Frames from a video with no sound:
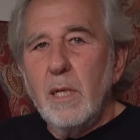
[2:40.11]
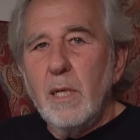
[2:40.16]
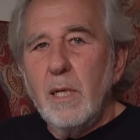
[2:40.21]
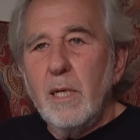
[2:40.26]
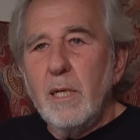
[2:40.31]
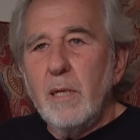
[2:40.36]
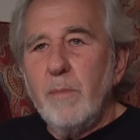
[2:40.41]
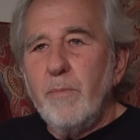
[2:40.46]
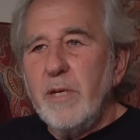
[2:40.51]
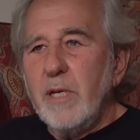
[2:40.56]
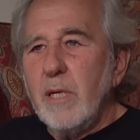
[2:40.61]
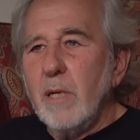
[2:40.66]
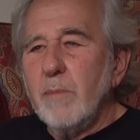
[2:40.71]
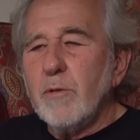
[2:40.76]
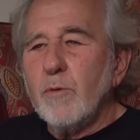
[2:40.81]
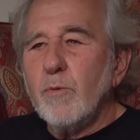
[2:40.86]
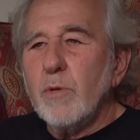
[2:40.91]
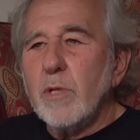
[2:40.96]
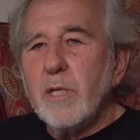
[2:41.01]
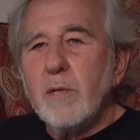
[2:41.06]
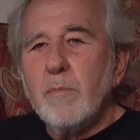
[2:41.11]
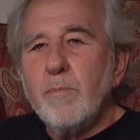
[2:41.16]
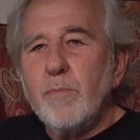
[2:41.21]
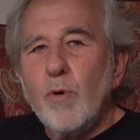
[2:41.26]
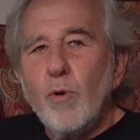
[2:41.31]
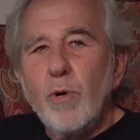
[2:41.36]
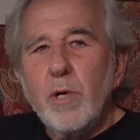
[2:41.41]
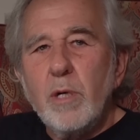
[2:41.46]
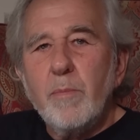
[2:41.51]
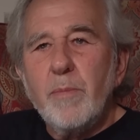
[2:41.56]
And it becomes really
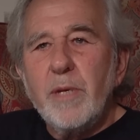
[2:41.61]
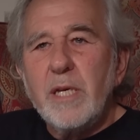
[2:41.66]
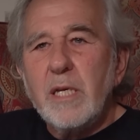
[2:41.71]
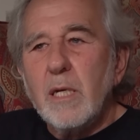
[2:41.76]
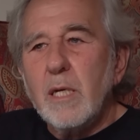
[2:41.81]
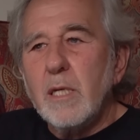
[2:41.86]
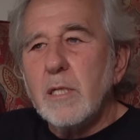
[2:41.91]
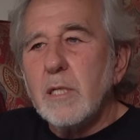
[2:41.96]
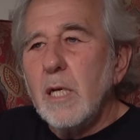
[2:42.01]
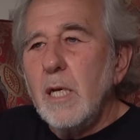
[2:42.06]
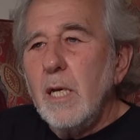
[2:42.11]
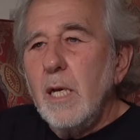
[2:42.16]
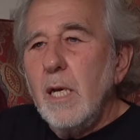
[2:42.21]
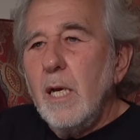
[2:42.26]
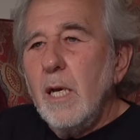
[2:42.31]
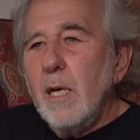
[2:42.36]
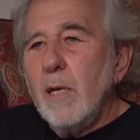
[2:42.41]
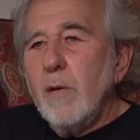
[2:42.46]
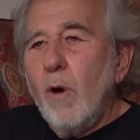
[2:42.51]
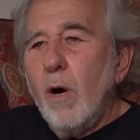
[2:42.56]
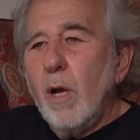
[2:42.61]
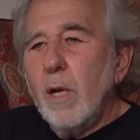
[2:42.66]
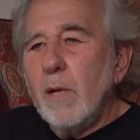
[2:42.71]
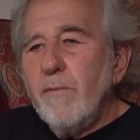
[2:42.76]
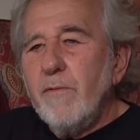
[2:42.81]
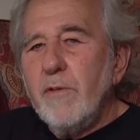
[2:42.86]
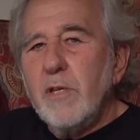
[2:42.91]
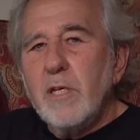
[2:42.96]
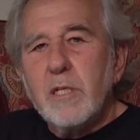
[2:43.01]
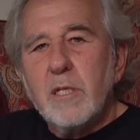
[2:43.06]
important because all
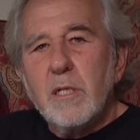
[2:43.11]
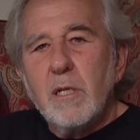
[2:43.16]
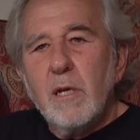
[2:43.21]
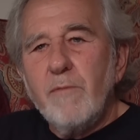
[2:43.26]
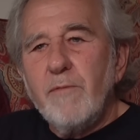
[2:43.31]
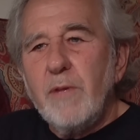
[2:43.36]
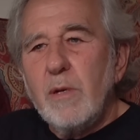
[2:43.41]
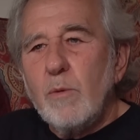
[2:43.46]
of this stuff